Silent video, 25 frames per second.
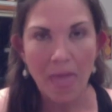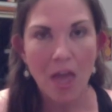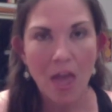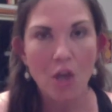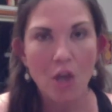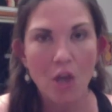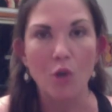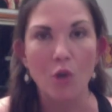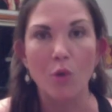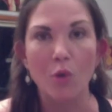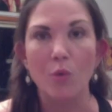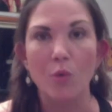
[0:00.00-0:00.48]

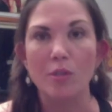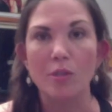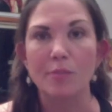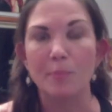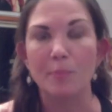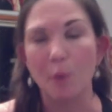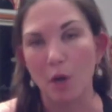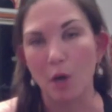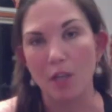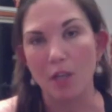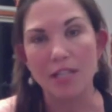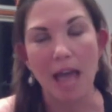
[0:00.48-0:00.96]
who was
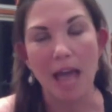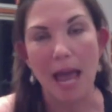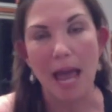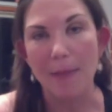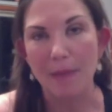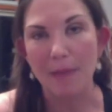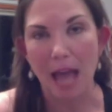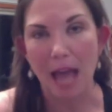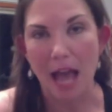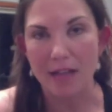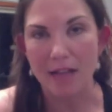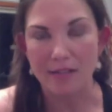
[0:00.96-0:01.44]

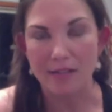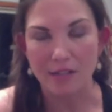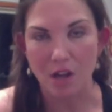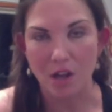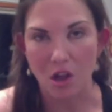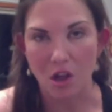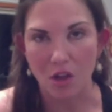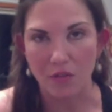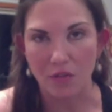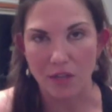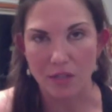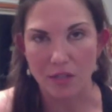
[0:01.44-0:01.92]
typecast in all
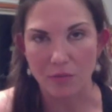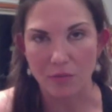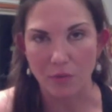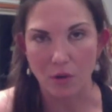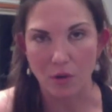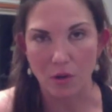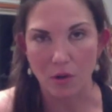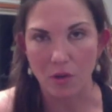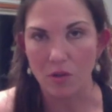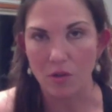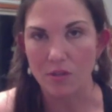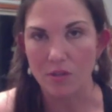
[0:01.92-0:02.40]
of these
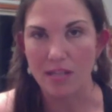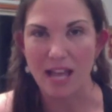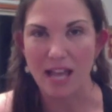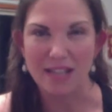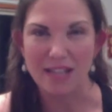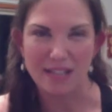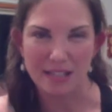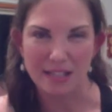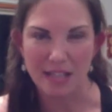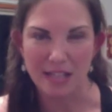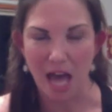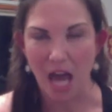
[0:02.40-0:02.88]
roles as
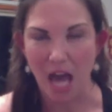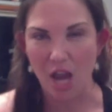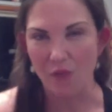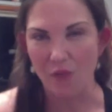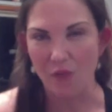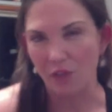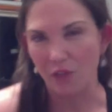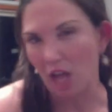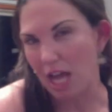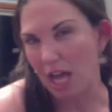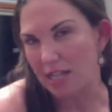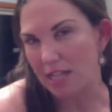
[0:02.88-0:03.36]
this kind of
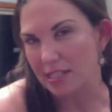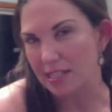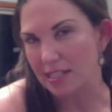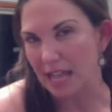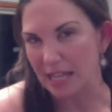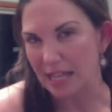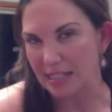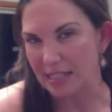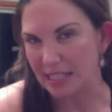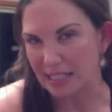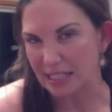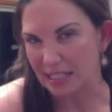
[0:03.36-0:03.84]
like
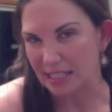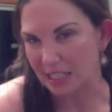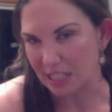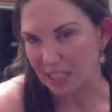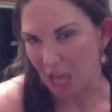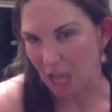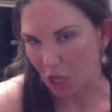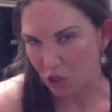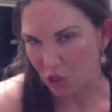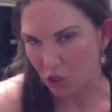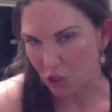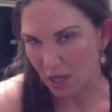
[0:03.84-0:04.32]
sexy
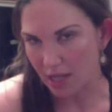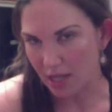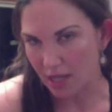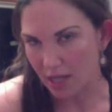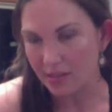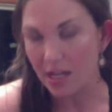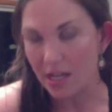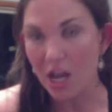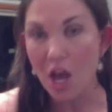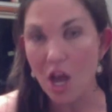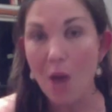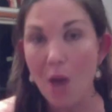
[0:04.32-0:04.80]
seductress,
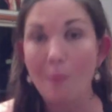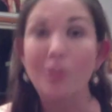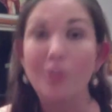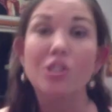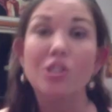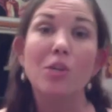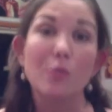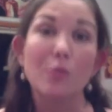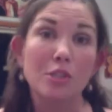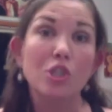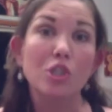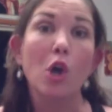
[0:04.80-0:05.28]
but she
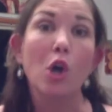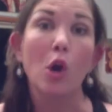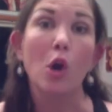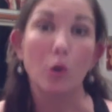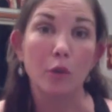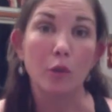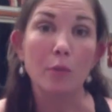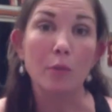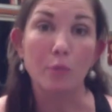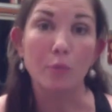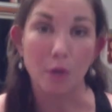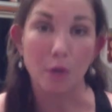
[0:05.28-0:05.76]
was
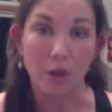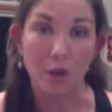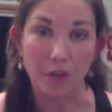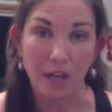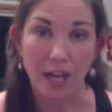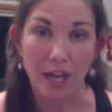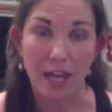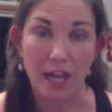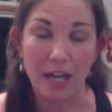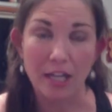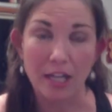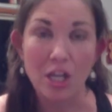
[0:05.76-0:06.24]
totally
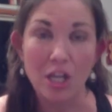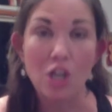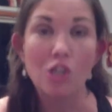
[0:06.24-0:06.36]
brilliant.